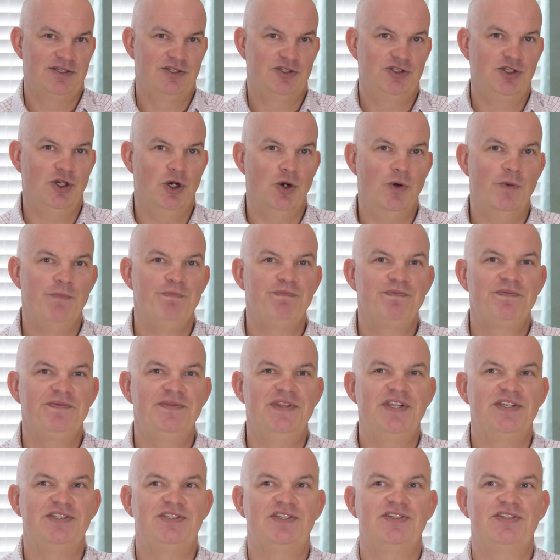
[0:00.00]
So
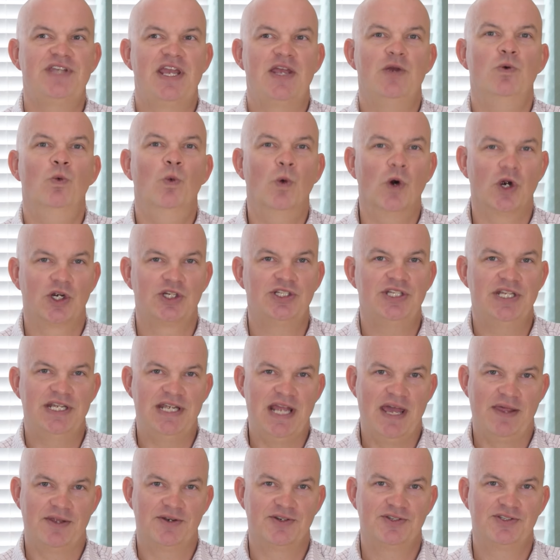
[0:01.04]
this is a work
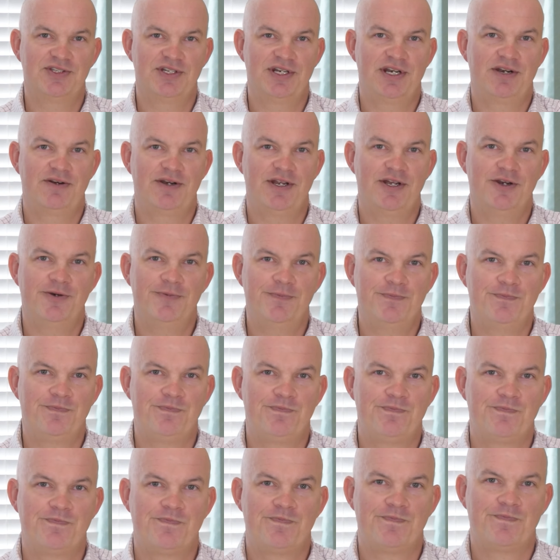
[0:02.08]
together scenario.
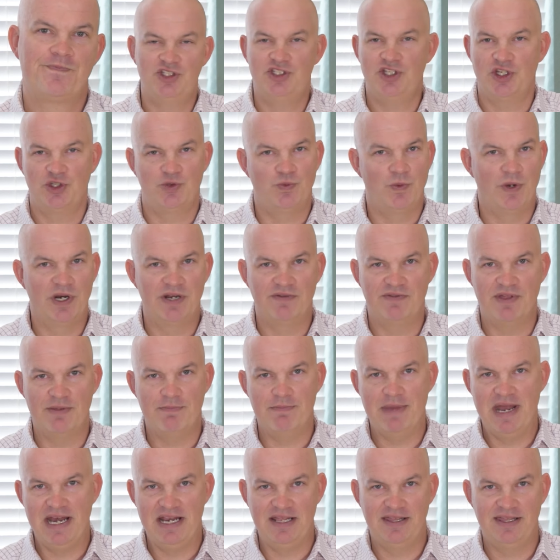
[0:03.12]
This is just one of the
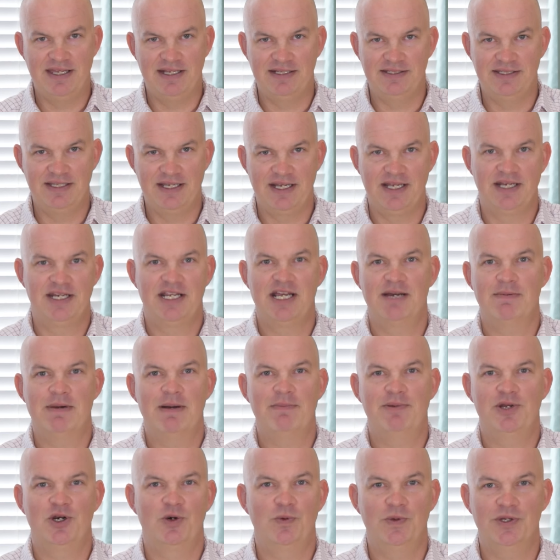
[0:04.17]
many things that can come
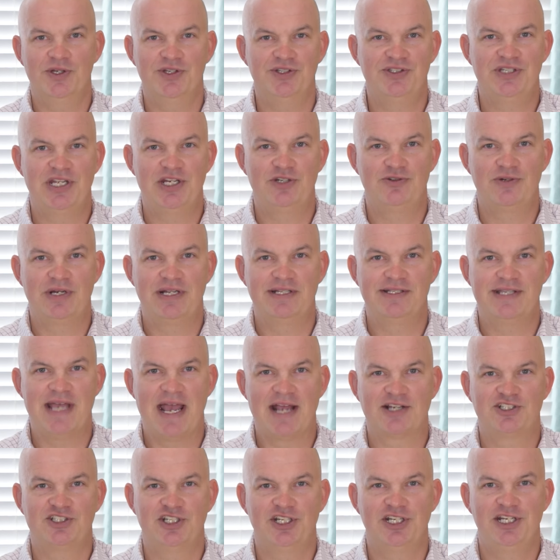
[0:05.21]
up in a real estate
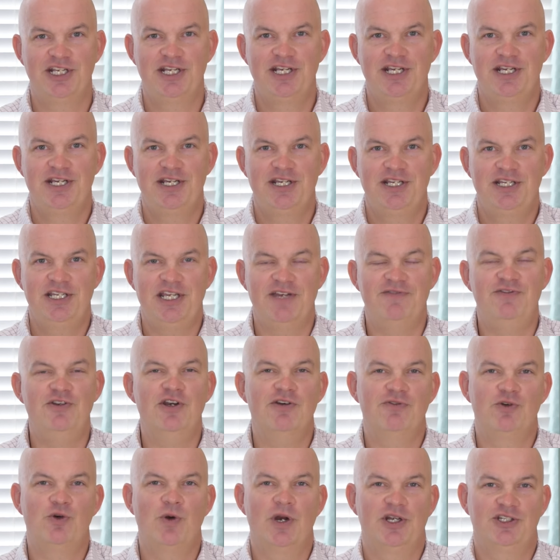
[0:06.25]
transaction. If you
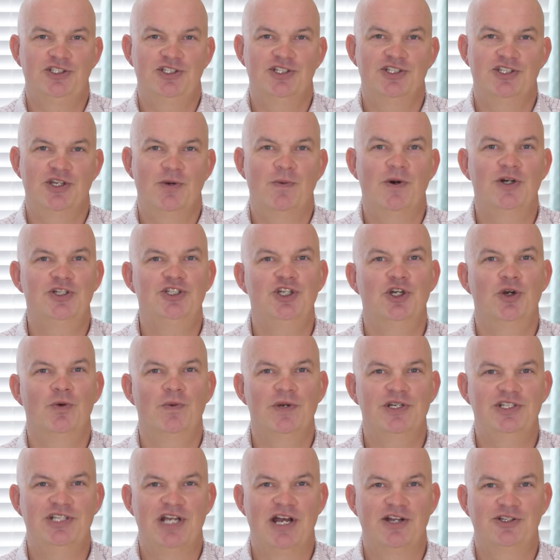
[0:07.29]
have questions, I want you to
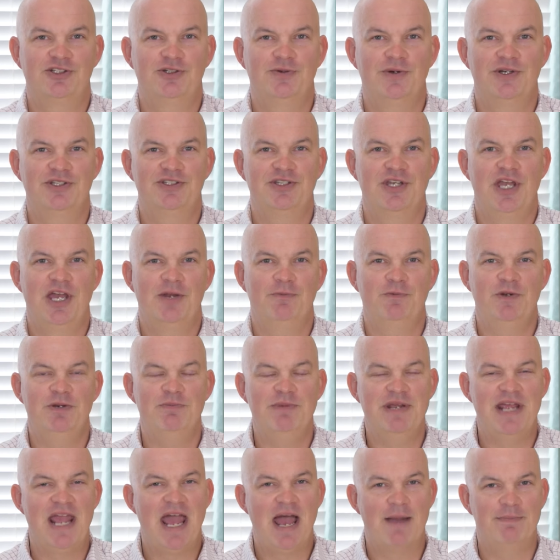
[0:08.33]
reach out to us and we'd
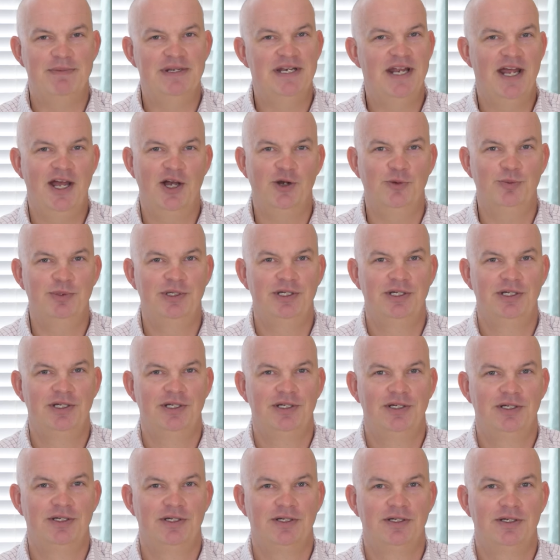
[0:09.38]
be happy to help.
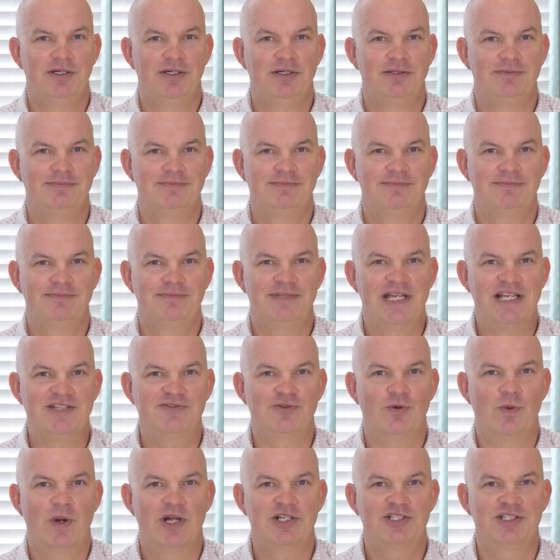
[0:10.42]
Thanks
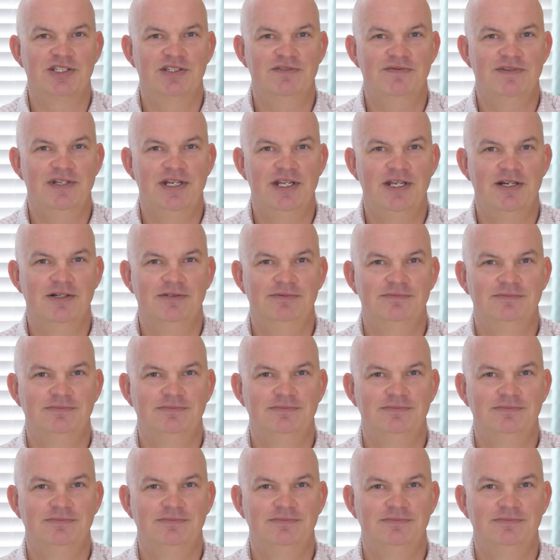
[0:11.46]
for watching the video.